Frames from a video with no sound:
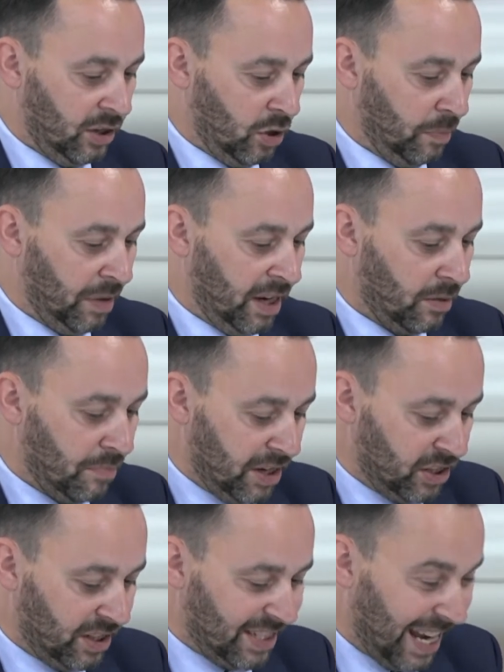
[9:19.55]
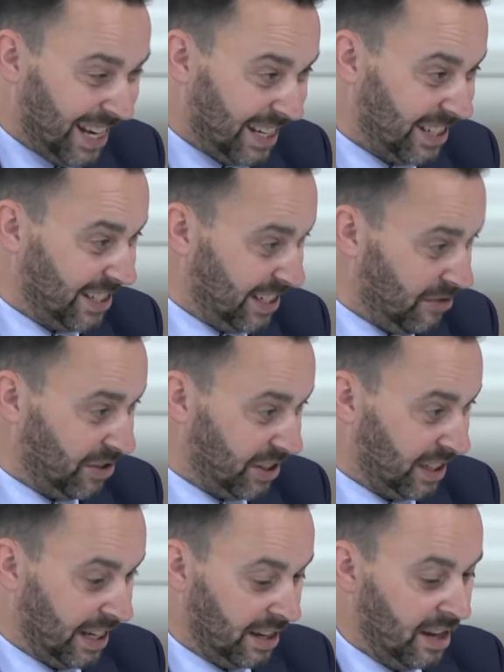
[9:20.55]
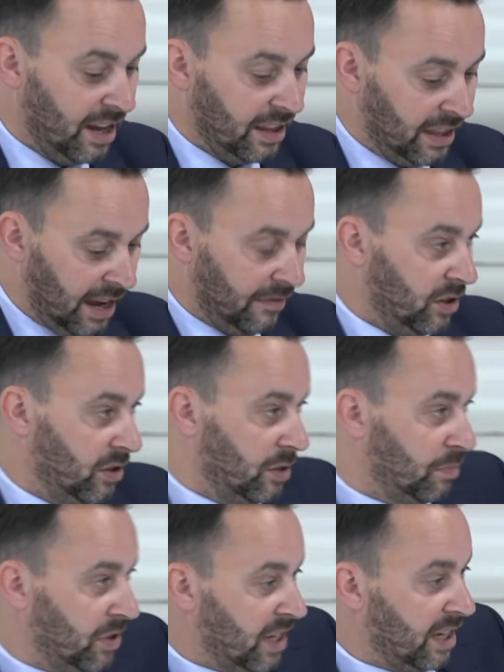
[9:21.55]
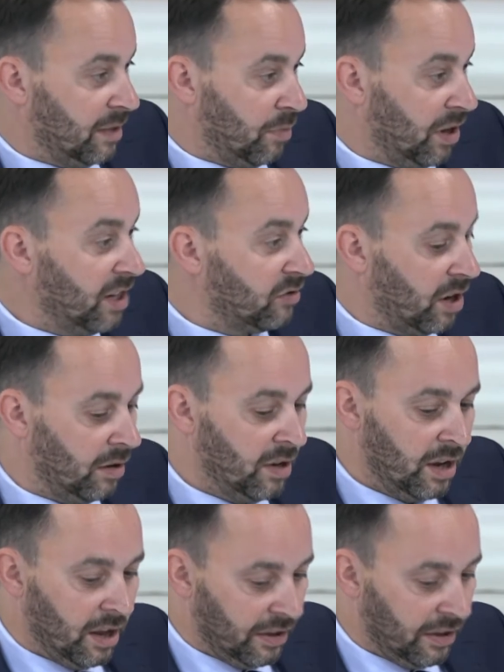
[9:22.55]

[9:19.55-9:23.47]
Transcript: European Commission taking seriously the evidence presented by Israel